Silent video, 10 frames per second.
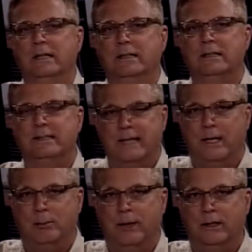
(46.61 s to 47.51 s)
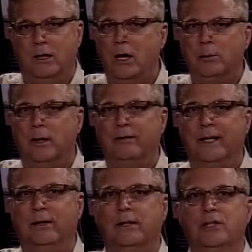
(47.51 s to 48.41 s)
to celebrate the automotive
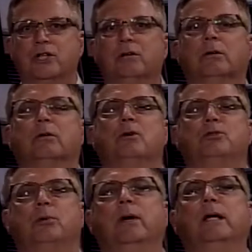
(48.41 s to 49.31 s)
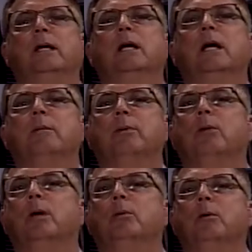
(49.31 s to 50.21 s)
heritage here in Grosse Pointe, but
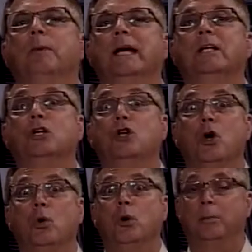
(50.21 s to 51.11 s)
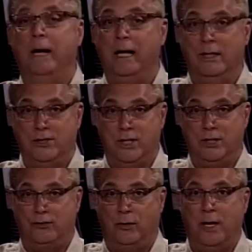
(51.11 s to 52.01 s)
we will make no
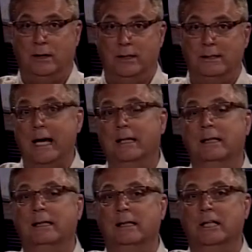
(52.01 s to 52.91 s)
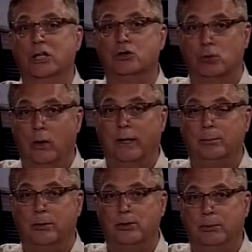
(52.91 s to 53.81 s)
apologies for our decidedly Detroit
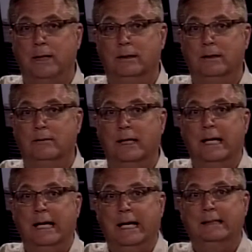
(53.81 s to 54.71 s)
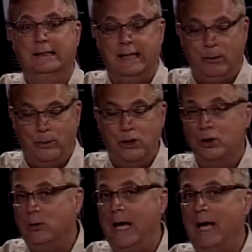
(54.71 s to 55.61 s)
perspective. And today we
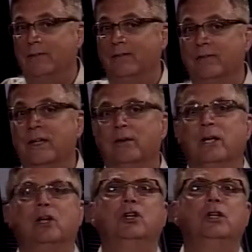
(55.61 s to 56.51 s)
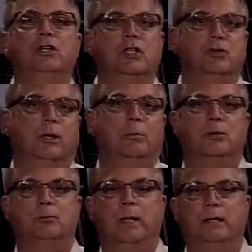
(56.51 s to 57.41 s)
do have a very good Detroit
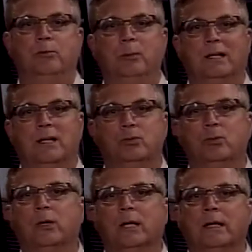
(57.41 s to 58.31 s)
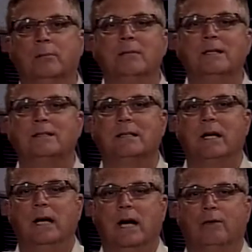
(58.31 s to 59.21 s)
perspective because we're in the midst
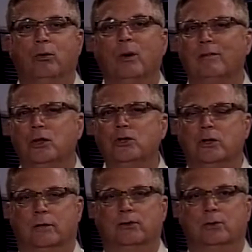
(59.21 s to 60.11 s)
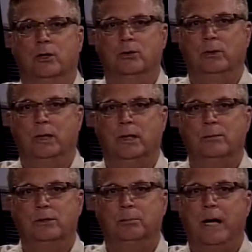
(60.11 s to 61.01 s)
of a revolution of sorts when it
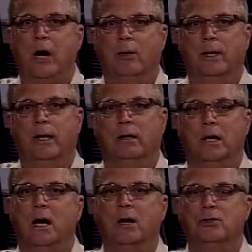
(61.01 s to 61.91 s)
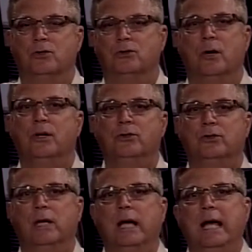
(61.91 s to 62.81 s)
comes to powering our cars and
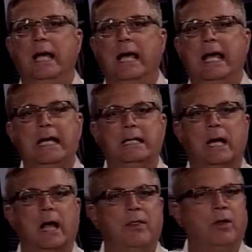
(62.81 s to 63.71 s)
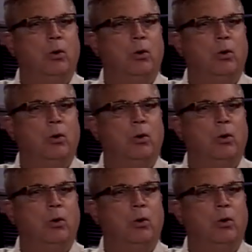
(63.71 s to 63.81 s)
trucks. And the